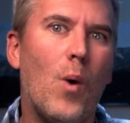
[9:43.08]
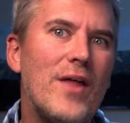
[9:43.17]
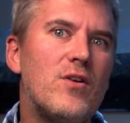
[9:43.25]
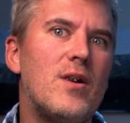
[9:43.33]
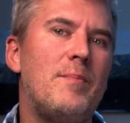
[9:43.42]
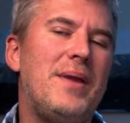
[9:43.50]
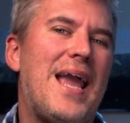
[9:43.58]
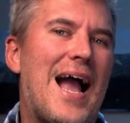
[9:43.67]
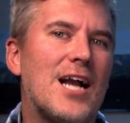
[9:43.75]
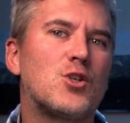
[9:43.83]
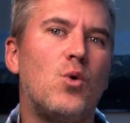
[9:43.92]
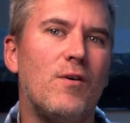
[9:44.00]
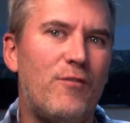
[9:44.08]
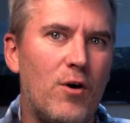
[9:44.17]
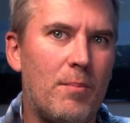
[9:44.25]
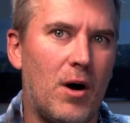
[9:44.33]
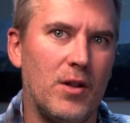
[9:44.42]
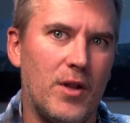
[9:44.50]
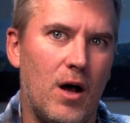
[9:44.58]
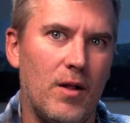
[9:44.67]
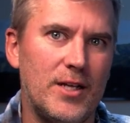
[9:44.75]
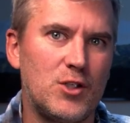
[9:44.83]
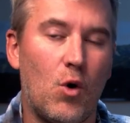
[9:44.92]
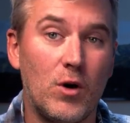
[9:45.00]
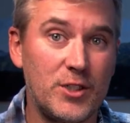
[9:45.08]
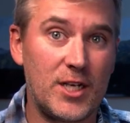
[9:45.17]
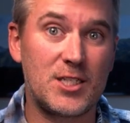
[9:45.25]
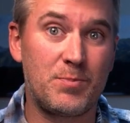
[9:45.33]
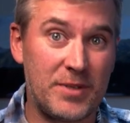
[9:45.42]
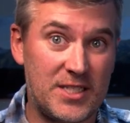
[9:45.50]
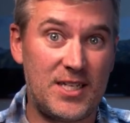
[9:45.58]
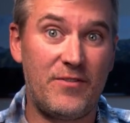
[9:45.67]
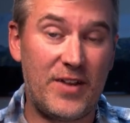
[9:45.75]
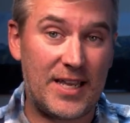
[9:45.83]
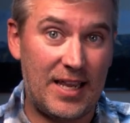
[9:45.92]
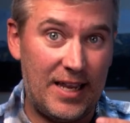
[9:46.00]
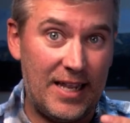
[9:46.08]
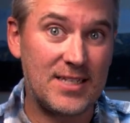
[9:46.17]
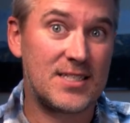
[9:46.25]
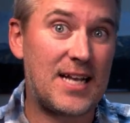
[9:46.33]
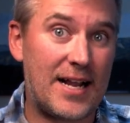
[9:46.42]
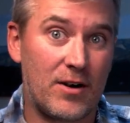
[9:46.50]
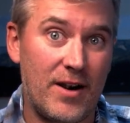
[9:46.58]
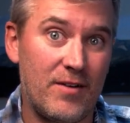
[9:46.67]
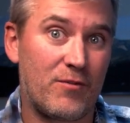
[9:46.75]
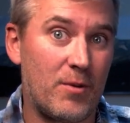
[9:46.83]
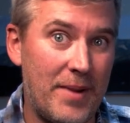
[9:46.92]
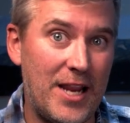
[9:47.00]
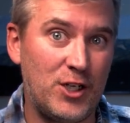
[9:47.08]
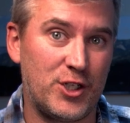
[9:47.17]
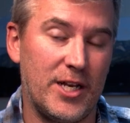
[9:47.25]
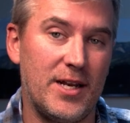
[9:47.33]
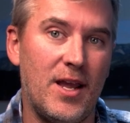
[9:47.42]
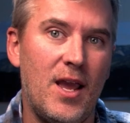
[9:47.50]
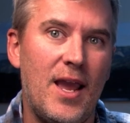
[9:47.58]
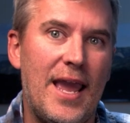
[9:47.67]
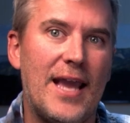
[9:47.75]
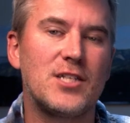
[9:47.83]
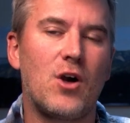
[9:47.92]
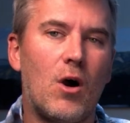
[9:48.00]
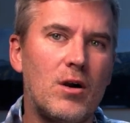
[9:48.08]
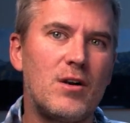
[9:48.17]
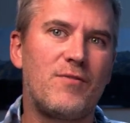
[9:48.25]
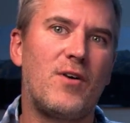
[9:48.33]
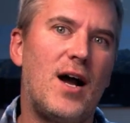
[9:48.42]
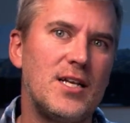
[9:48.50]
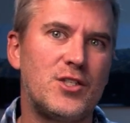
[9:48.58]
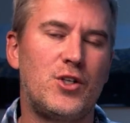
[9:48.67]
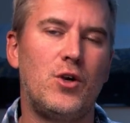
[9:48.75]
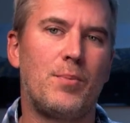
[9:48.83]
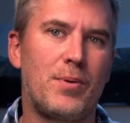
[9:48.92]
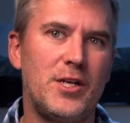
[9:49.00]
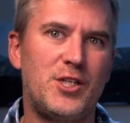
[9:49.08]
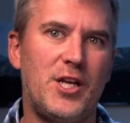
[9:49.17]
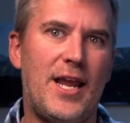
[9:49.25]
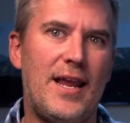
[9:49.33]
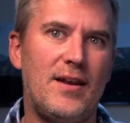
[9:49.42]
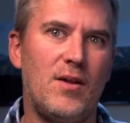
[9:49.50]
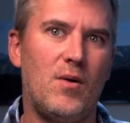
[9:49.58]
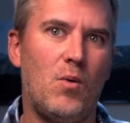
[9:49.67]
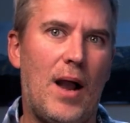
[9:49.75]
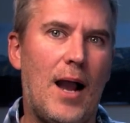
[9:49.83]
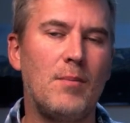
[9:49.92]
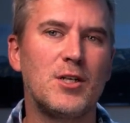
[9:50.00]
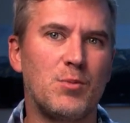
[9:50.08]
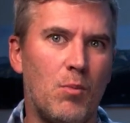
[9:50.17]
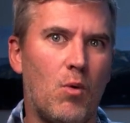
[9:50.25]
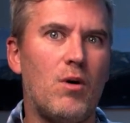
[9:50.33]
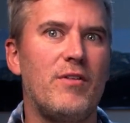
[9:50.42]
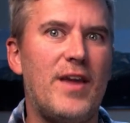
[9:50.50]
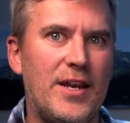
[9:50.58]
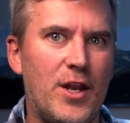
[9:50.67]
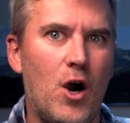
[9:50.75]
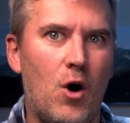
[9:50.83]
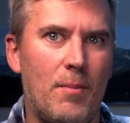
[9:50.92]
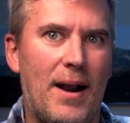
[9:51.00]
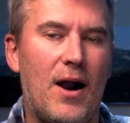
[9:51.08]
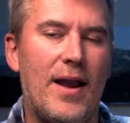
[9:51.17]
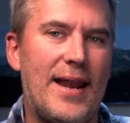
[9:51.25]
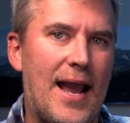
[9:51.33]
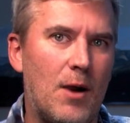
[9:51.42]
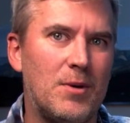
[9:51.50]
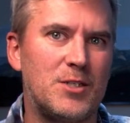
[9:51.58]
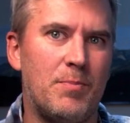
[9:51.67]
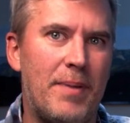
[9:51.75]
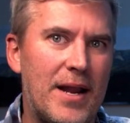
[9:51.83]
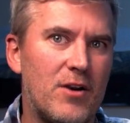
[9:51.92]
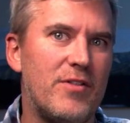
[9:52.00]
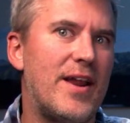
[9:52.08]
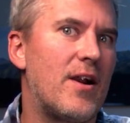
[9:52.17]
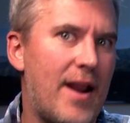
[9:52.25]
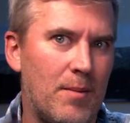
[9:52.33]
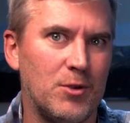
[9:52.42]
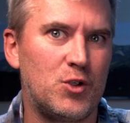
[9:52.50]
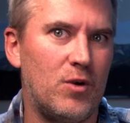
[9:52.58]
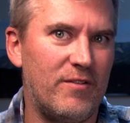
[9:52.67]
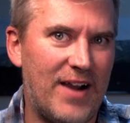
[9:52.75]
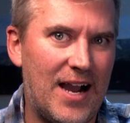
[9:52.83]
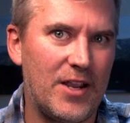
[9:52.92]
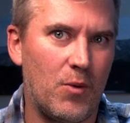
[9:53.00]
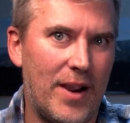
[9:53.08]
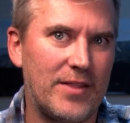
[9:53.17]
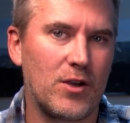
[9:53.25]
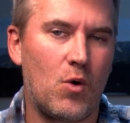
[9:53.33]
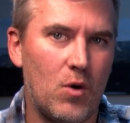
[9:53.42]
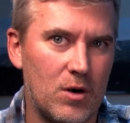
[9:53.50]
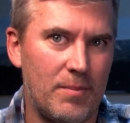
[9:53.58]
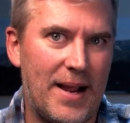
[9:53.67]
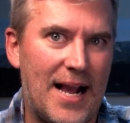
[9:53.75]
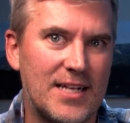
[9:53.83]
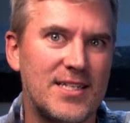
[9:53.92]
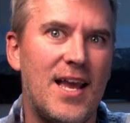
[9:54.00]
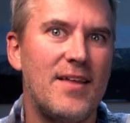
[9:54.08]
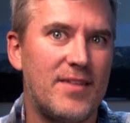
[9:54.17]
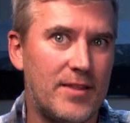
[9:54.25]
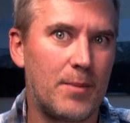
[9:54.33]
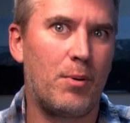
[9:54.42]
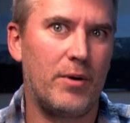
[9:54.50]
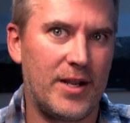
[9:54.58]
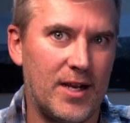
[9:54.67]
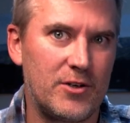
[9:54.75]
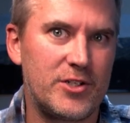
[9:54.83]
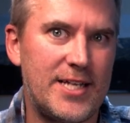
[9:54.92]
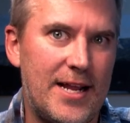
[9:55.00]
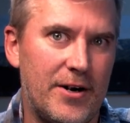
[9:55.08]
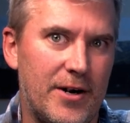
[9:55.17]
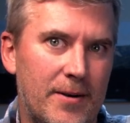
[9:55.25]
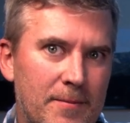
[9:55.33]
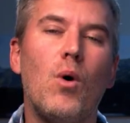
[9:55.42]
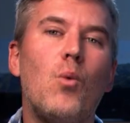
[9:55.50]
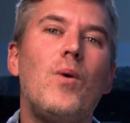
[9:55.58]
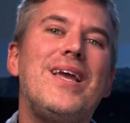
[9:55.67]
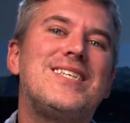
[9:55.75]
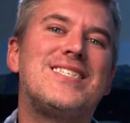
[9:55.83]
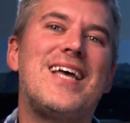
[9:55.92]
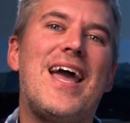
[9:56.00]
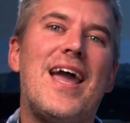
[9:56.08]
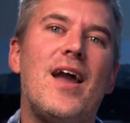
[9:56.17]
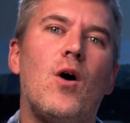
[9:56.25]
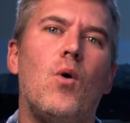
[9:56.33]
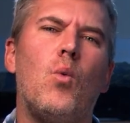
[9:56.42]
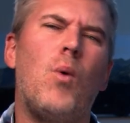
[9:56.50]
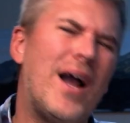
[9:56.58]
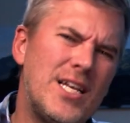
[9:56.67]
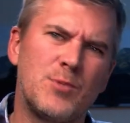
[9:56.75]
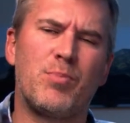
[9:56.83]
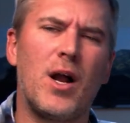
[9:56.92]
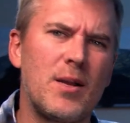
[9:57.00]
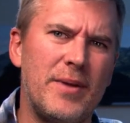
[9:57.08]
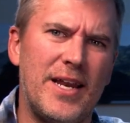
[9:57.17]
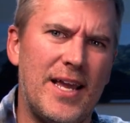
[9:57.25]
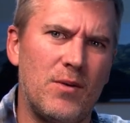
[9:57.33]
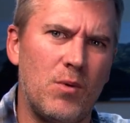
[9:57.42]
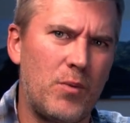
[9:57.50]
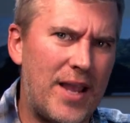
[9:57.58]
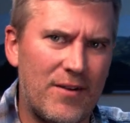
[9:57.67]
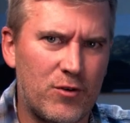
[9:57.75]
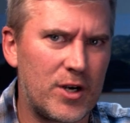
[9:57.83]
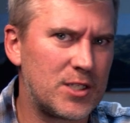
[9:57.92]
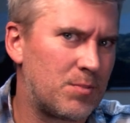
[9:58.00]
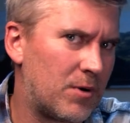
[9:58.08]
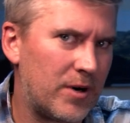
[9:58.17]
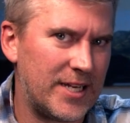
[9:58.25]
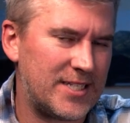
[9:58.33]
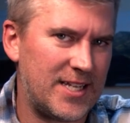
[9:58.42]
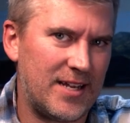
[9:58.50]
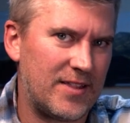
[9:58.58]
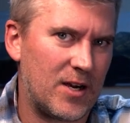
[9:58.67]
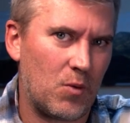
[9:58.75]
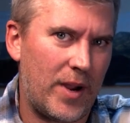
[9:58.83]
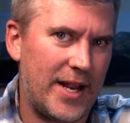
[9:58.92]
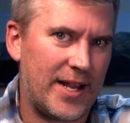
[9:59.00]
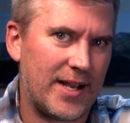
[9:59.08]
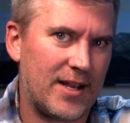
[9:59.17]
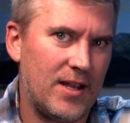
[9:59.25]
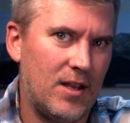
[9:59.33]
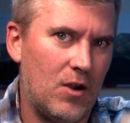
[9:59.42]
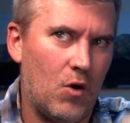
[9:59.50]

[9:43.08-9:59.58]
Whether it be actual football knowledge or just specific insider information, it's harder for us to appreciate how much more they know about and how much better they're able to evaluate the quarterbacks that they're putting under center. When we say, why is Brugman in when we have Chris Murray sitting there waiting?